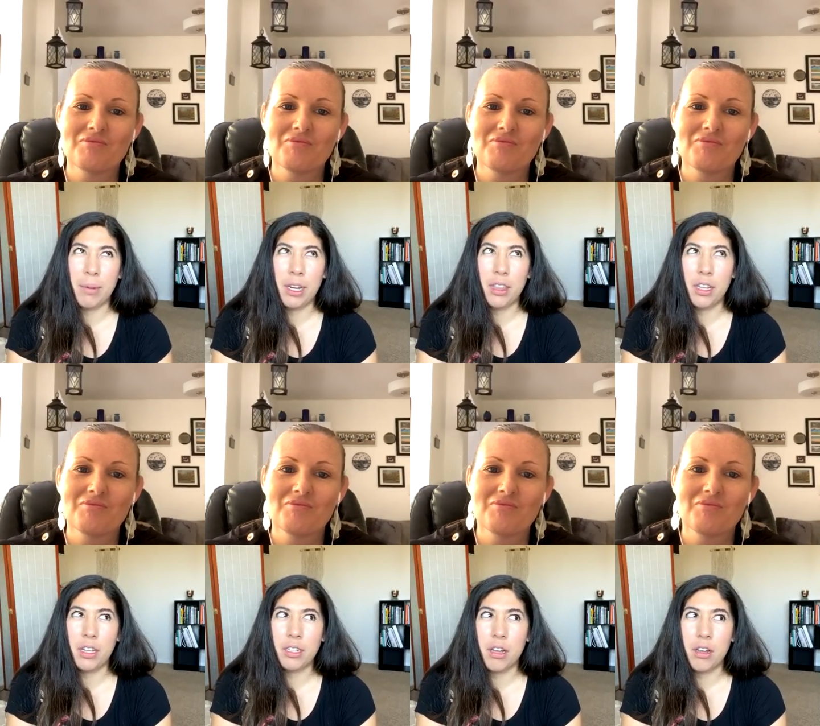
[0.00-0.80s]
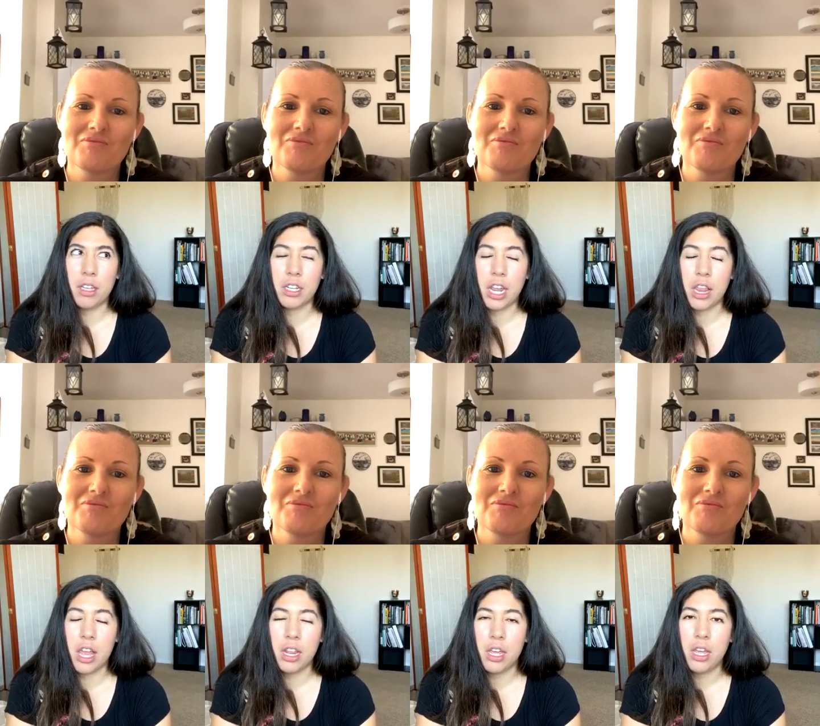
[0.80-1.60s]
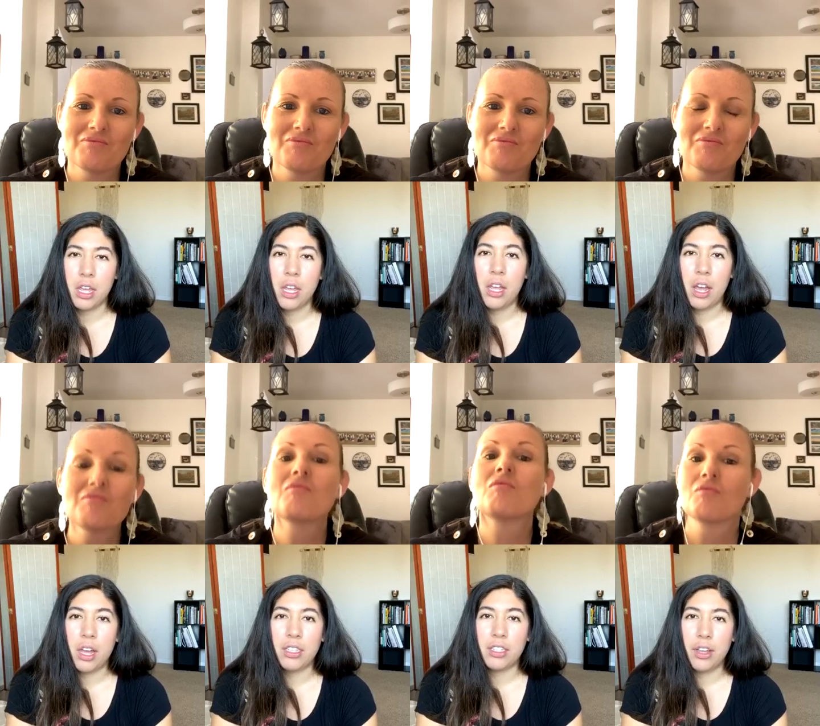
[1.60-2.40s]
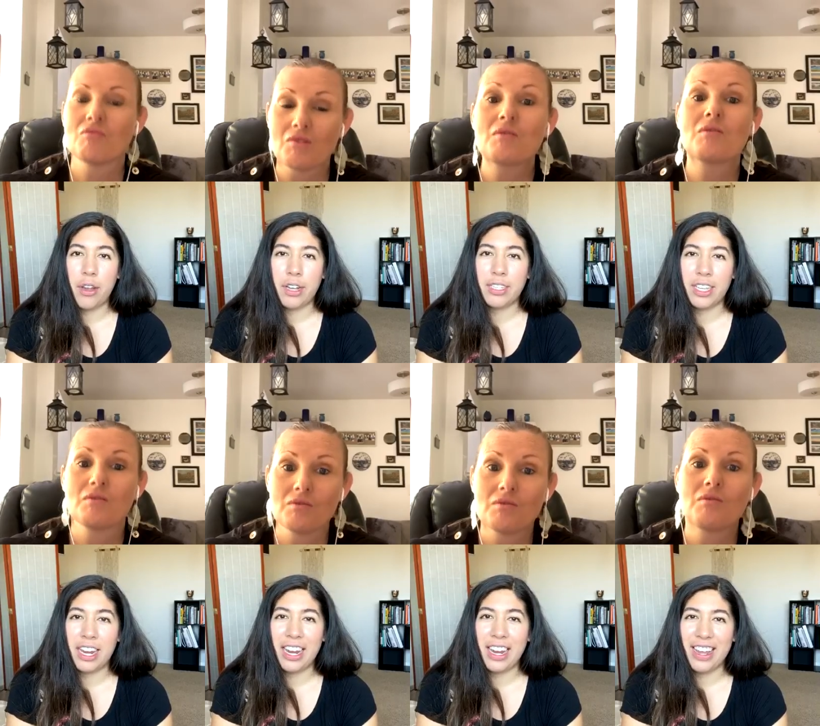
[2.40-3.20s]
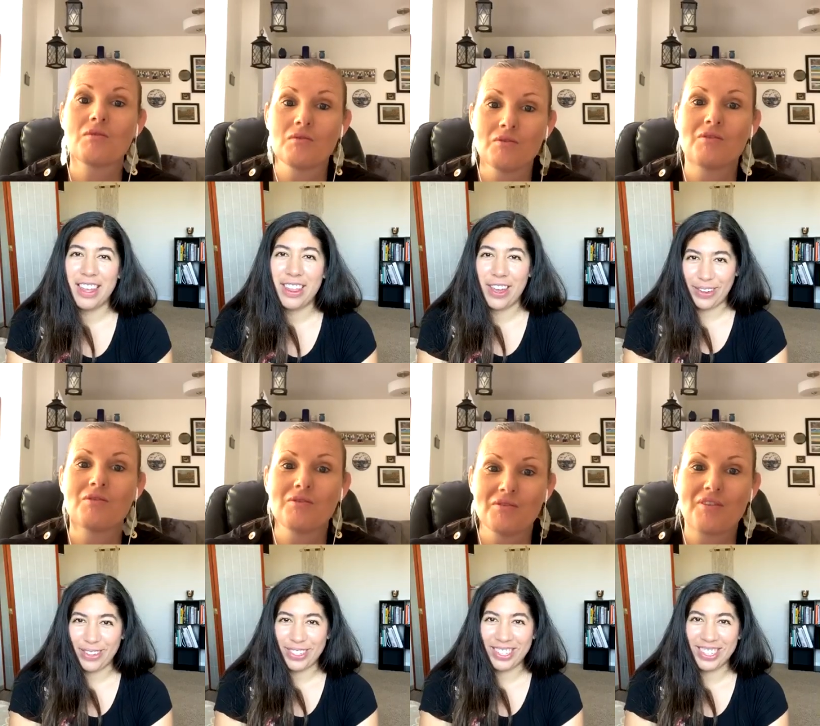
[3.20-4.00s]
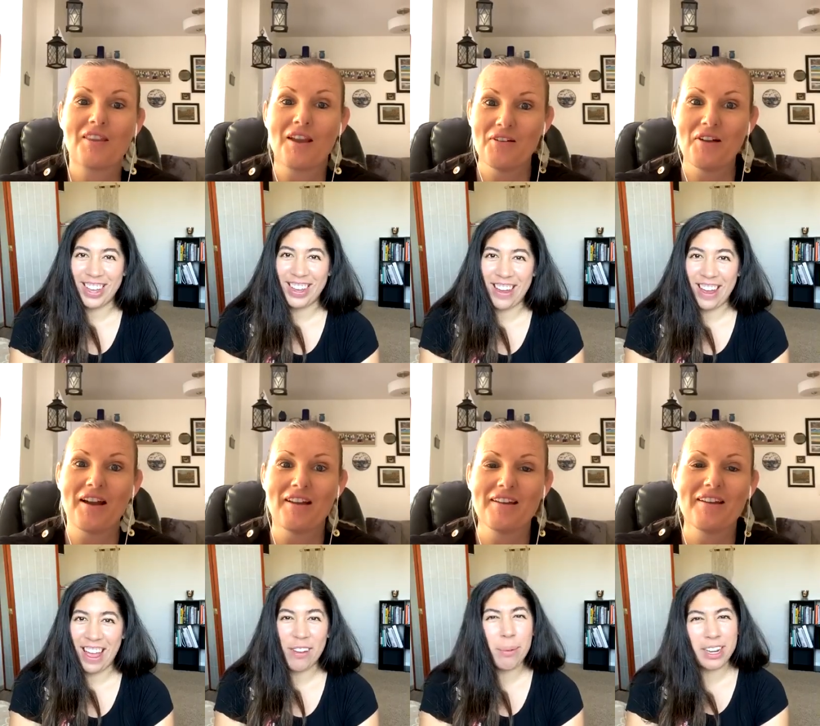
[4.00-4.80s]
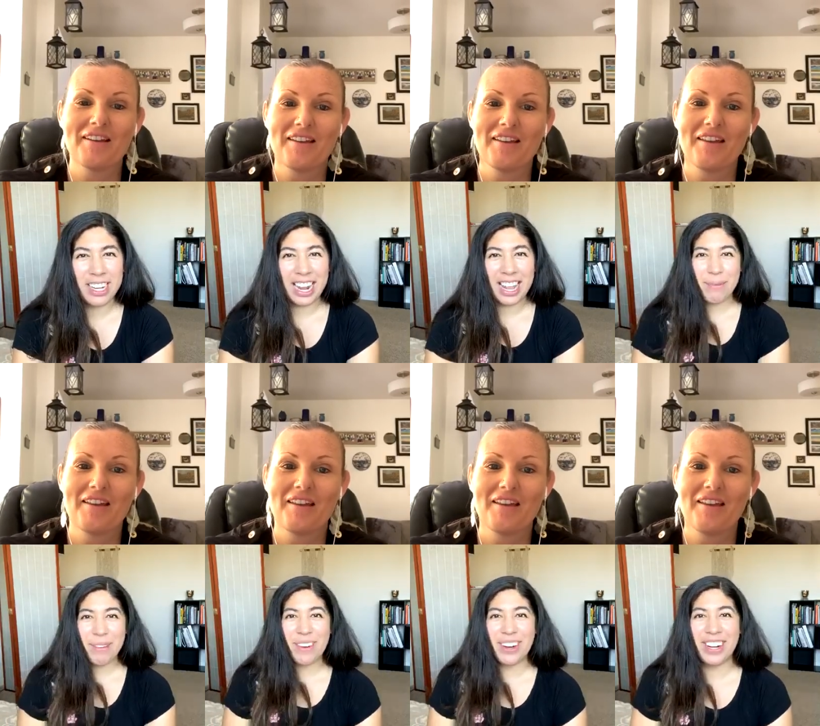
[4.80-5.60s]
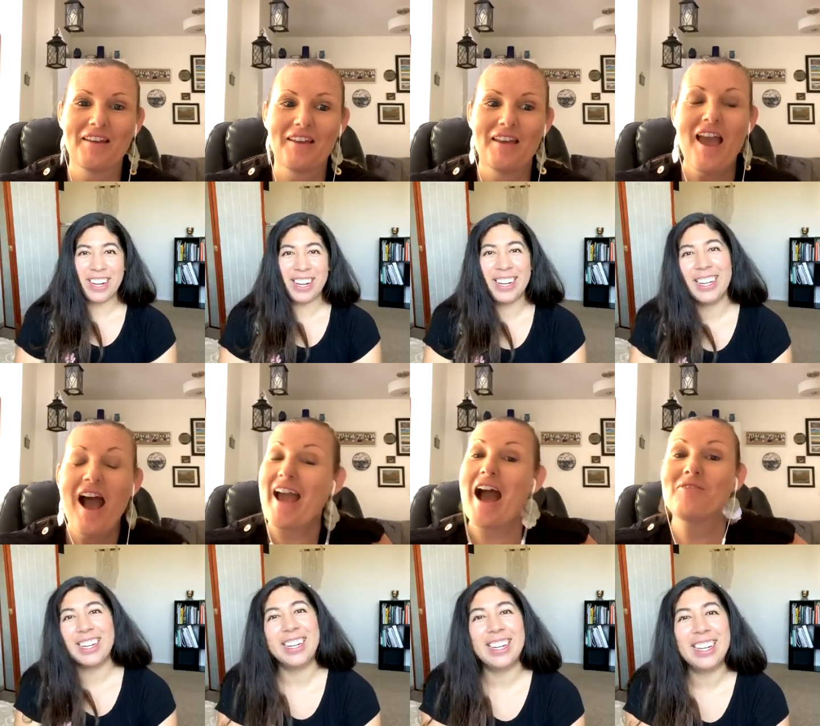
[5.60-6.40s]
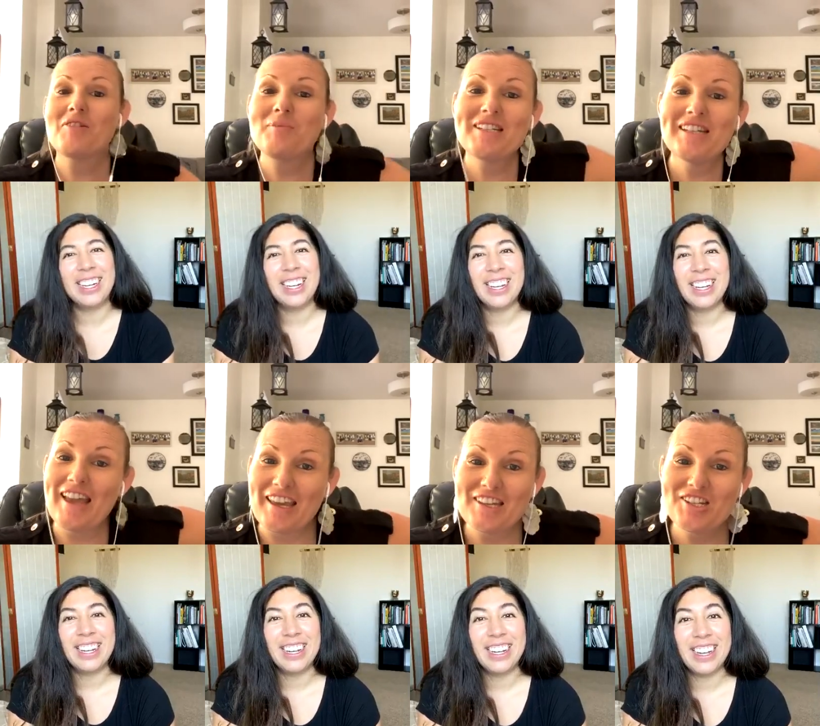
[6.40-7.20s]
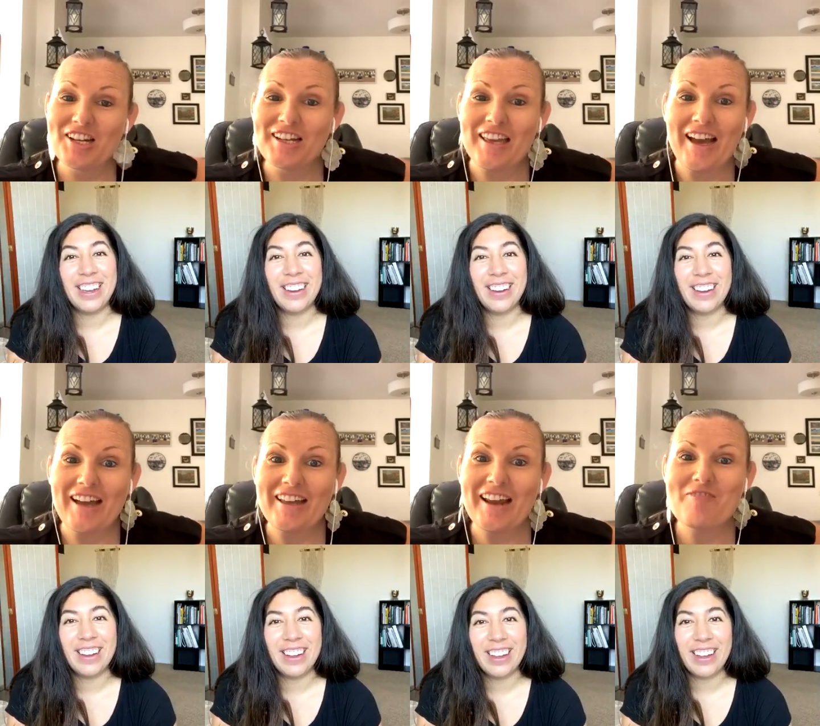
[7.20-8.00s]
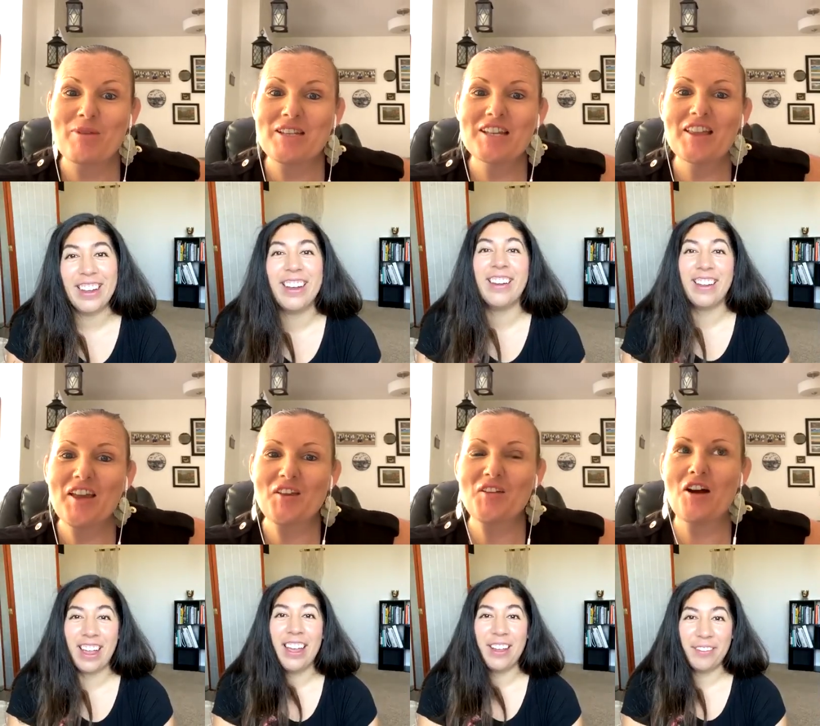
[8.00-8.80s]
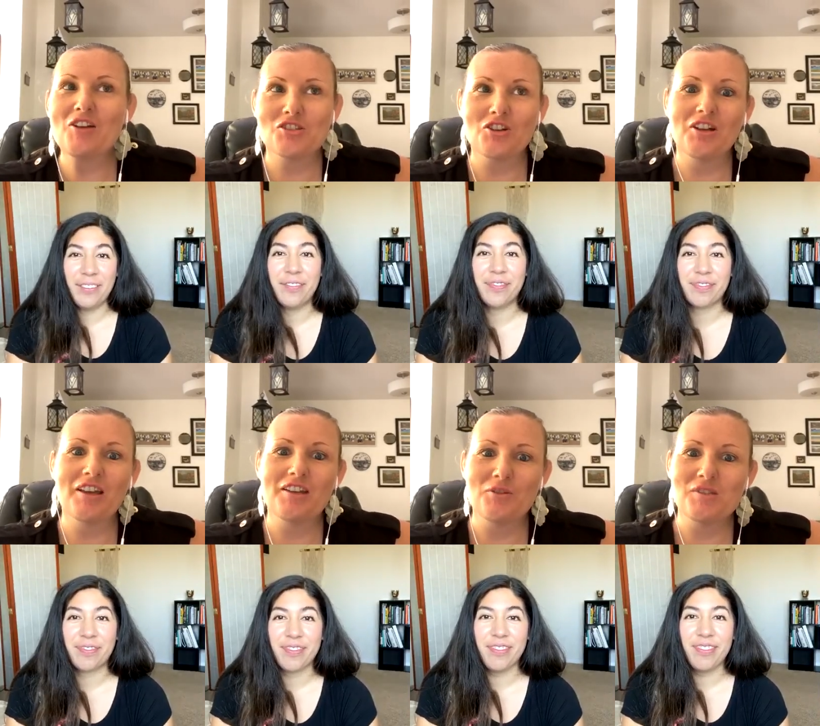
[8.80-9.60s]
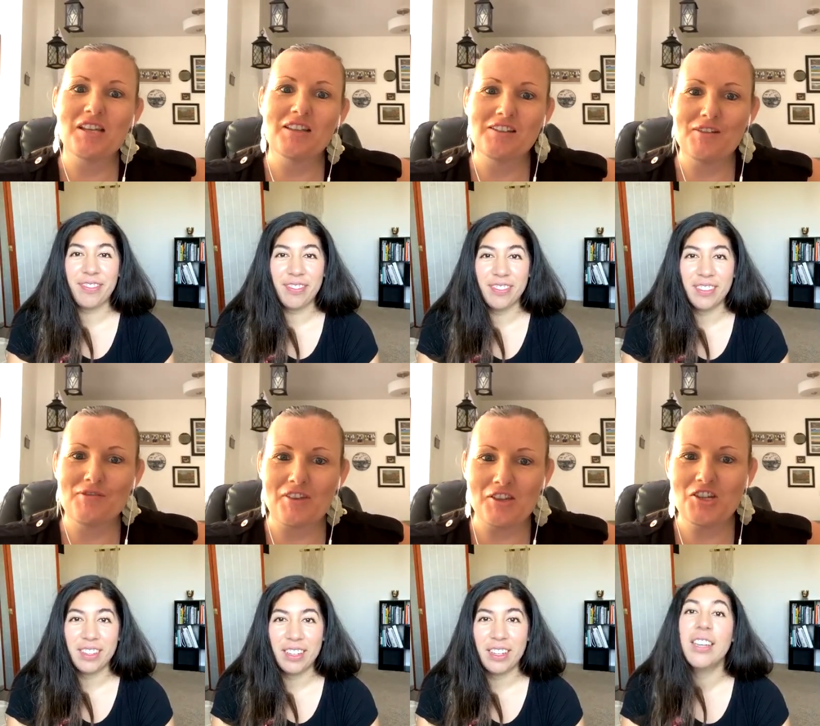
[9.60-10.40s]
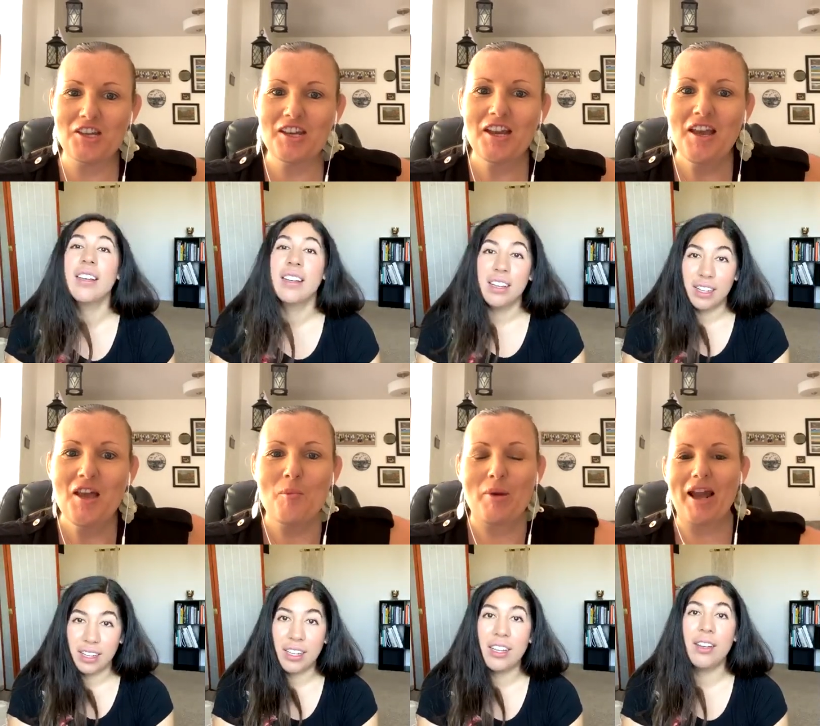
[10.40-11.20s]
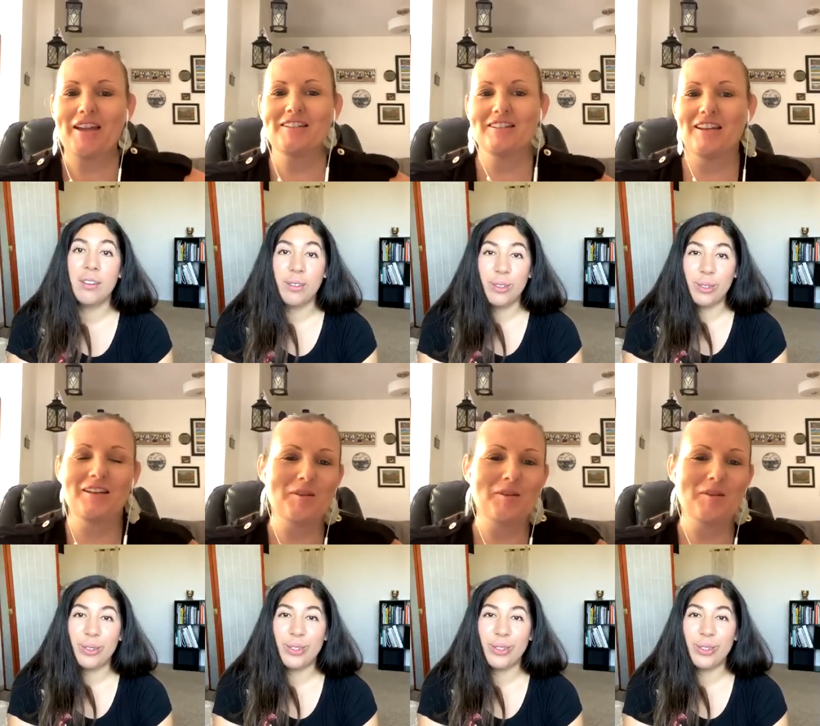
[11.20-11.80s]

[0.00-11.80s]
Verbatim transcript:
Speaker 1: I think it's called in Thailand. So I'd say those. Um, okay. Have you been to Thailand before?
Speaker 2: I haven't been to Asia yet. I've been to okay. like Australia, New Zealand, and Fiji, but I mm-hmm. didn't